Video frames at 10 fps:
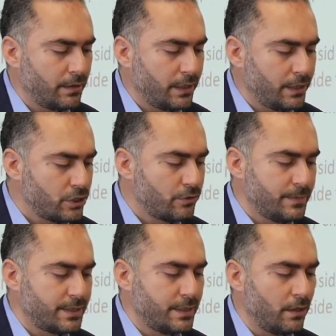the
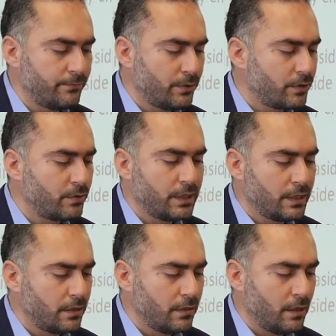legitimacy of
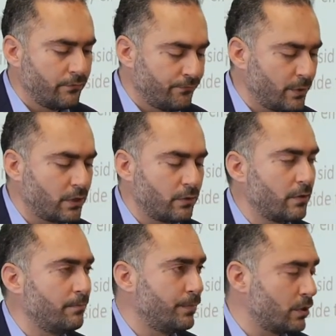borrowing
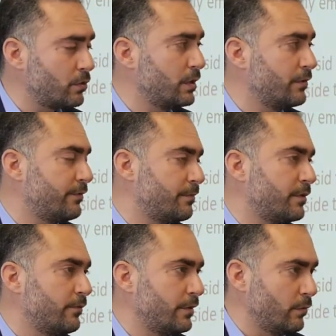from
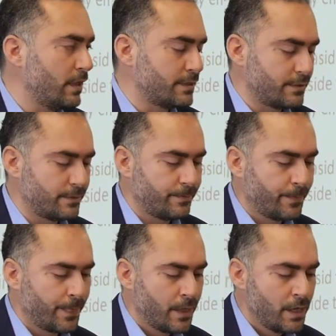the West.
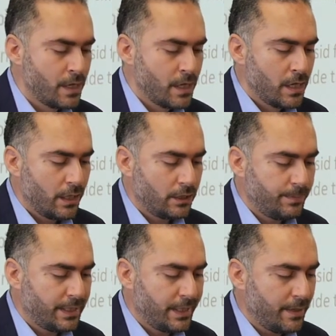It
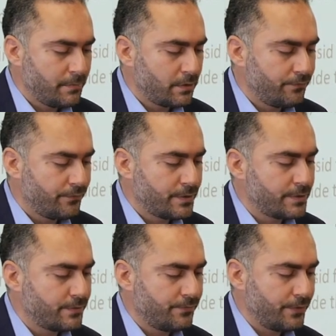became a
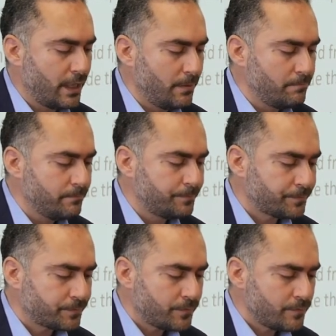reference frame
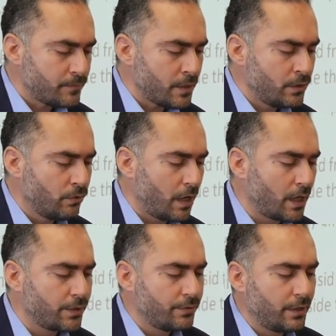to
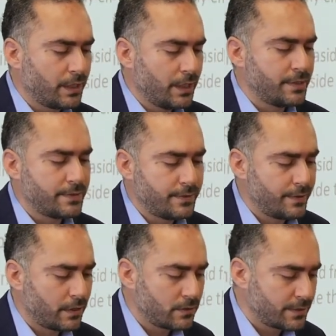argue against
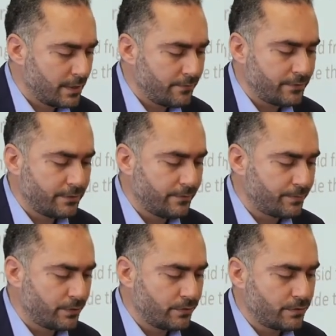the conservative
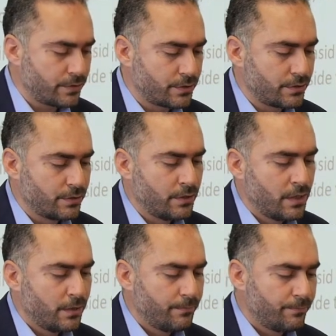approach,
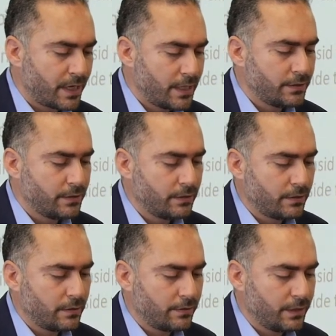
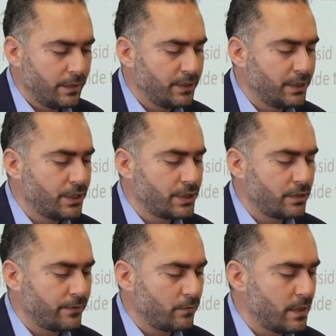branding the imitation
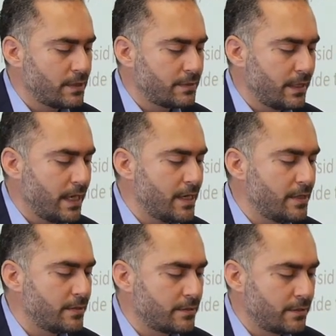of the West
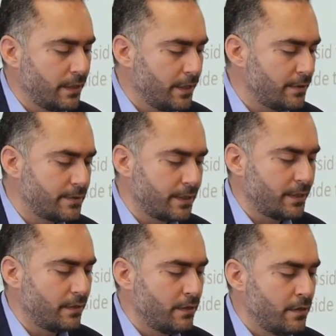as heresy